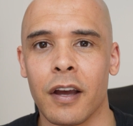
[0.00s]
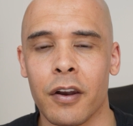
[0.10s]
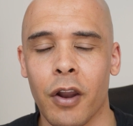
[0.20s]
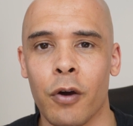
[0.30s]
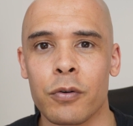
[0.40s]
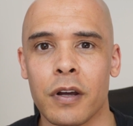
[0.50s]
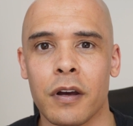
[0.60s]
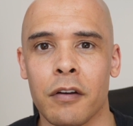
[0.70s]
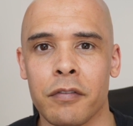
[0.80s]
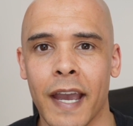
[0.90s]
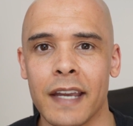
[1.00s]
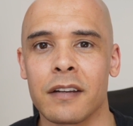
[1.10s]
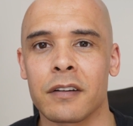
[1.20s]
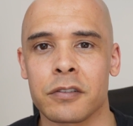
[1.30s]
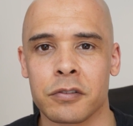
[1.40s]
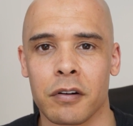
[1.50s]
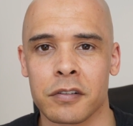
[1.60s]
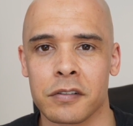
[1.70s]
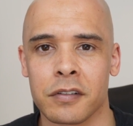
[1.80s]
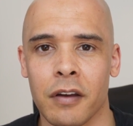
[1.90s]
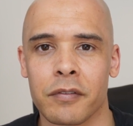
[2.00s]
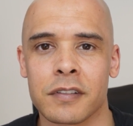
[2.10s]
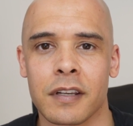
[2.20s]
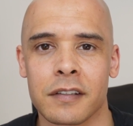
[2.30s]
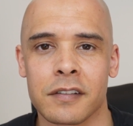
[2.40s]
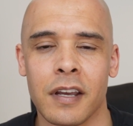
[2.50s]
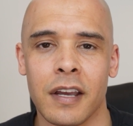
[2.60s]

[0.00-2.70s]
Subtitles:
and owner of Haydon Construction Services,